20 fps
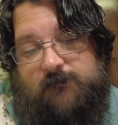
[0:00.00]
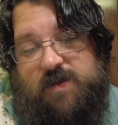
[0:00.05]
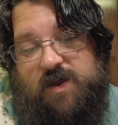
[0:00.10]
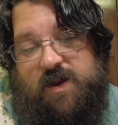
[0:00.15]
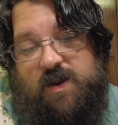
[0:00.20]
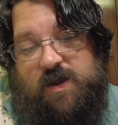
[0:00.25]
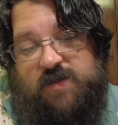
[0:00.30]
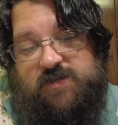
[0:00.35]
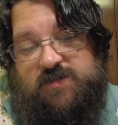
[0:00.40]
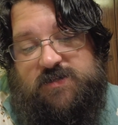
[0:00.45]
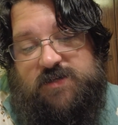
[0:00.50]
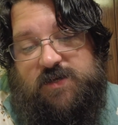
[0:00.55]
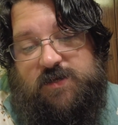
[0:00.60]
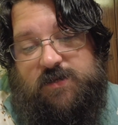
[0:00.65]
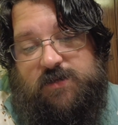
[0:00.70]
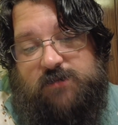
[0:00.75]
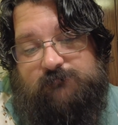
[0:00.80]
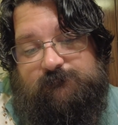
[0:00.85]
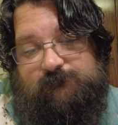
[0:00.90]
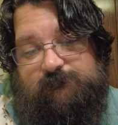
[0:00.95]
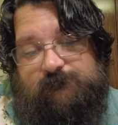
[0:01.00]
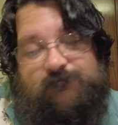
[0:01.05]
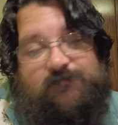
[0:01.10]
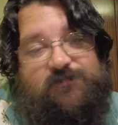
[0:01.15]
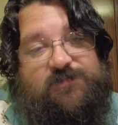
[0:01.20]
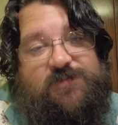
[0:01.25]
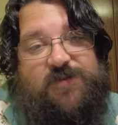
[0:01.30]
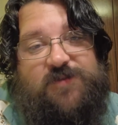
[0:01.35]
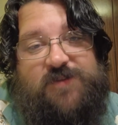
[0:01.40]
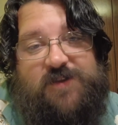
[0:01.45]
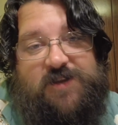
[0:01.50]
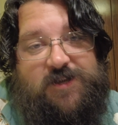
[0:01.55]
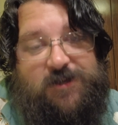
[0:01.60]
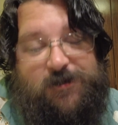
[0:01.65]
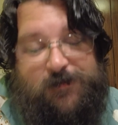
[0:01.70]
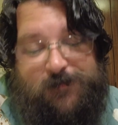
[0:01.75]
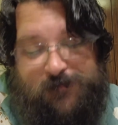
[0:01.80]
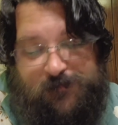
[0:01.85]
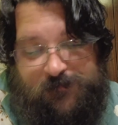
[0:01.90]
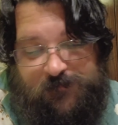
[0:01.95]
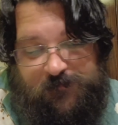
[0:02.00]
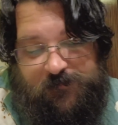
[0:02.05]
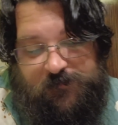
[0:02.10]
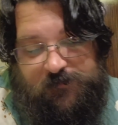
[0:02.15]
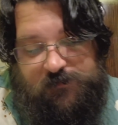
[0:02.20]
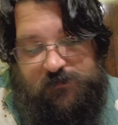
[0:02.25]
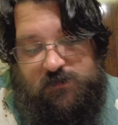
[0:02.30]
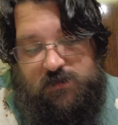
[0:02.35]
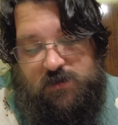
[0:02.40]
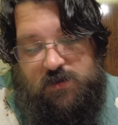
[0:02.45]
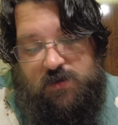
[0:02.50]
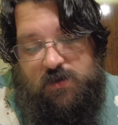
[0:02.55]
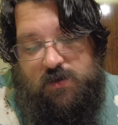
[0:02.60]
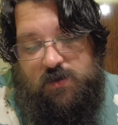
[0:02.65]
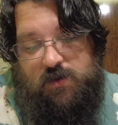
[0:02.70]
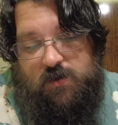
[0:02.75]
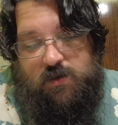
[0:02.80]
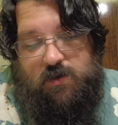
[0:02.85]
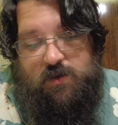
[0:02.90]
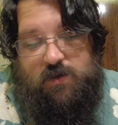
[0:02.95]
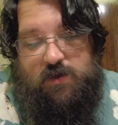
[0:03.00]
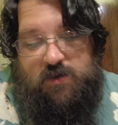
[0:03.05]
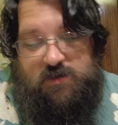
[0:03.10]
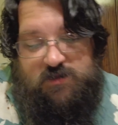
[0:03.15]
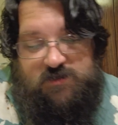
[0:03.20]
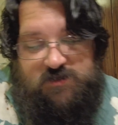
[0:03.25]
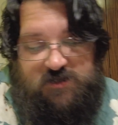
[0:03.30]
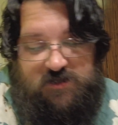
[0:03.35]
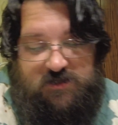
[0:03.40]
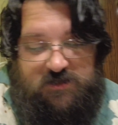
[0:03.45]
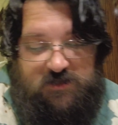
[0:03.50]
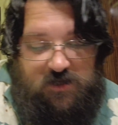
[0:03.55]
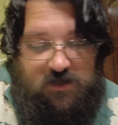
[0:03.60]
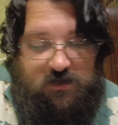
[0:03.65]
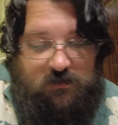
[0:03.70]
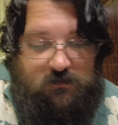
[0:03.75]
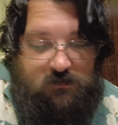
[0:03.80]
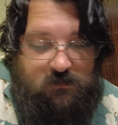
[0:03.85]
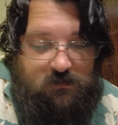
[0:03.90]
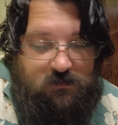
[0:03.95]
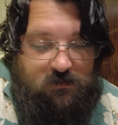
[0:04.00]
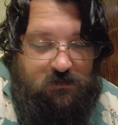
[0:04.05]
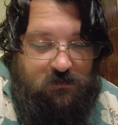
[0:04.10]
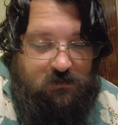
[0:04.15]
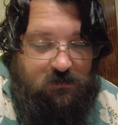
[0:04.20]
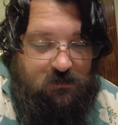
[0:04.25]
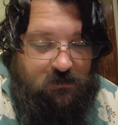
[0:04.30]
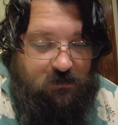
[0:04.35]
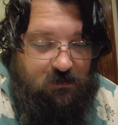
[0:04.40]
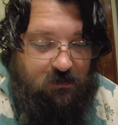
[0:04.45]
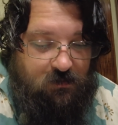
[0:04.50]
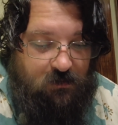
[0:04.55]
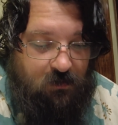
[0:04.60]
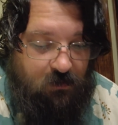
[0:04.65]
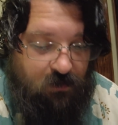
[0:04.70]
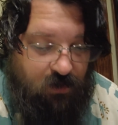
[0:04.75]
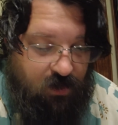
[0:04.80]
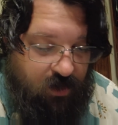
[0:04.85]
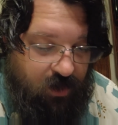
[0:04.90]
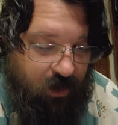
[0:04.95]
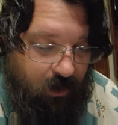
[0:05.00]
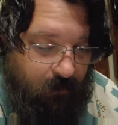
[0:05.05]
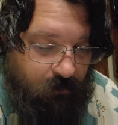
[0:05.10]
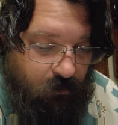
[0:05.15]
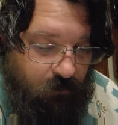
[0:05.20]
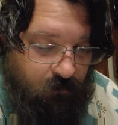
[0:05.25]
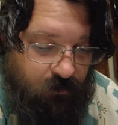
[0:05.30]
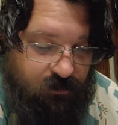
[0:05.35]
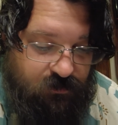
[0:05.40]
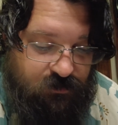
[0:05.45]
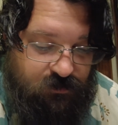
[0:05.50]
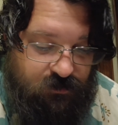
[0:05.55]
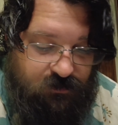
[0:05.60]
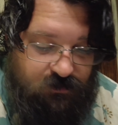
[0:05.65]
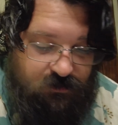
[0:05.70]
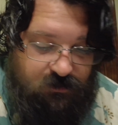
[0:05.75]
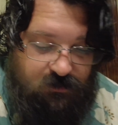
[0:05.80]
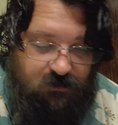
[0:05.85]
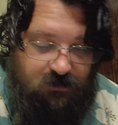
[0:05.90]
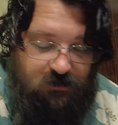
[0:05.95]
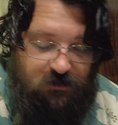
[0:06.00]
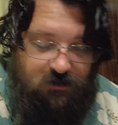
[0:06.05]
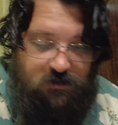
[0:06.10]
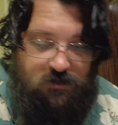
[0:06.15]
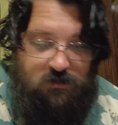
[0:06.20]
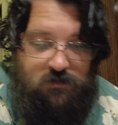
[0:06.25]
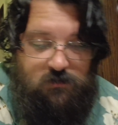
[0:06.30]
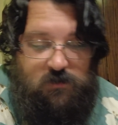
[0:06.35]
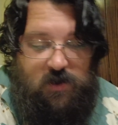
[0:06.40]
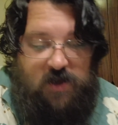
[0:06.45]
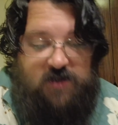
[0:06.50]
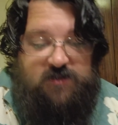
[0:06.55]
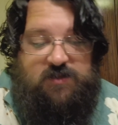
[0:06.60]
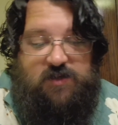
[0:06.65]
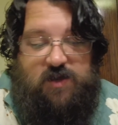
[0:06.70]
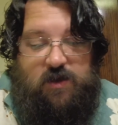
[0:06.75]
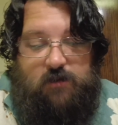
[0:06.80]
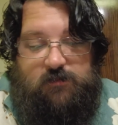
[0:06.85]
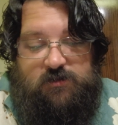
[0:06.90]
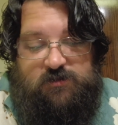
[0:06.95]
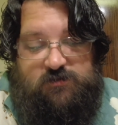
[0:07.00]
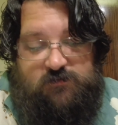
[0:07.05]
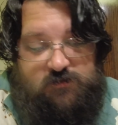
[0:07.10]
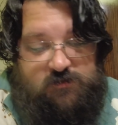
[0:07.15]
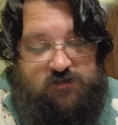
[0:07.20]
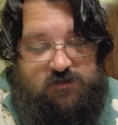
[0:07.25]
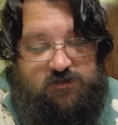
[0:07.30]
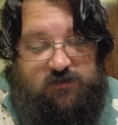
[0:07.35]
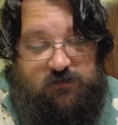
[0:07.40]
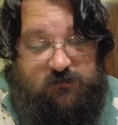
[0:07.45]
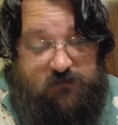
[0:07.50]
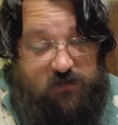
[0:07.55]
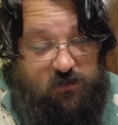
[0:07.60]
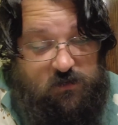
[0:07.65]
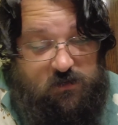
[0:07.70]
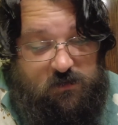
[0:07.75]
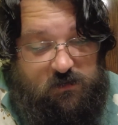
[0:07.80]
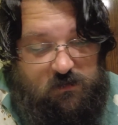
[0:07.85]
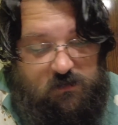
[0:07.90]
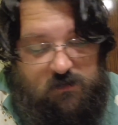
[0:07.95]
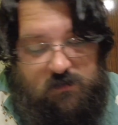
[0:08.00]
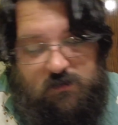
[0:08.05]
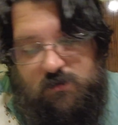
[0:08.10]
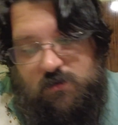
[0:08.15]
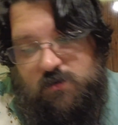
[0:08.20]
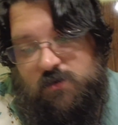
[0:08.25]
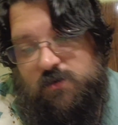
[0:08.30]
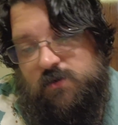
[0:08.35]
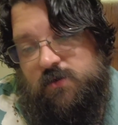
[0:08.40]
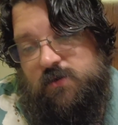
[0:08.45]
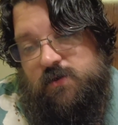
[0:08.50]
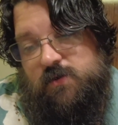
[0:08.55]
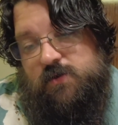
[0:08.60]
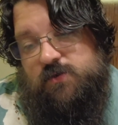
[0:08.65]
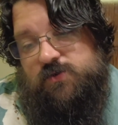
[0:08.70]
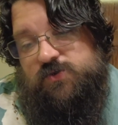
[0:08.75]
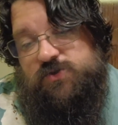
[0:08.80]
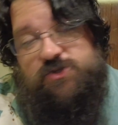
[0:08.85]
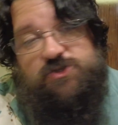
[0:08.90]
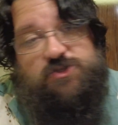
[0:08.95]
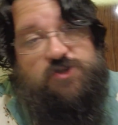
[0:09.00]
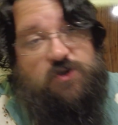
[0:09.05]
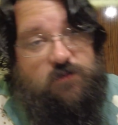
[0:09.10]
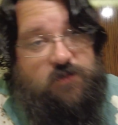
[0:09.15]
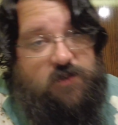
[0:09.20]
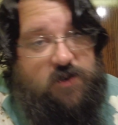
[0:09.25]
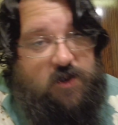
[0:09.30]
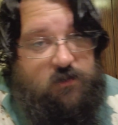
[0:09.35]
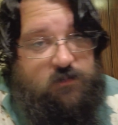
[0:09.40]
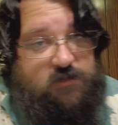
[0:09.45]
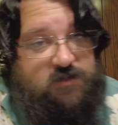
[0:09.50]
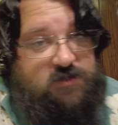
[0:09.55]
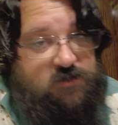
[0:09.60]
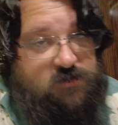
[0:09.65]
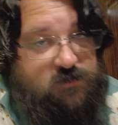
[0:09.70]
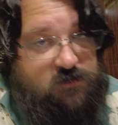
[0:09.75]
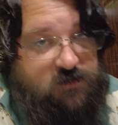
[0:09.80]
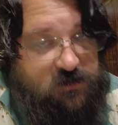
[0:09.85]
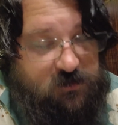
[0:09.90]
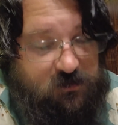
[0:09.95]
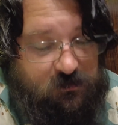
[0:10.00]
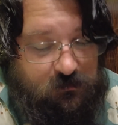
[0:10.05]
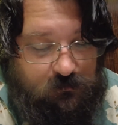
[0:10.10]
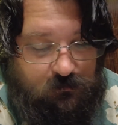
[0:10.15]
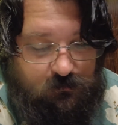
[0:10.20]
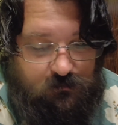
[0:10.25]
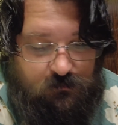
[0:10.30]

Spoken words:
And I said, no thank you. And she said, okay, how about we just do... I said, how much for just the photo? To show that I was interested.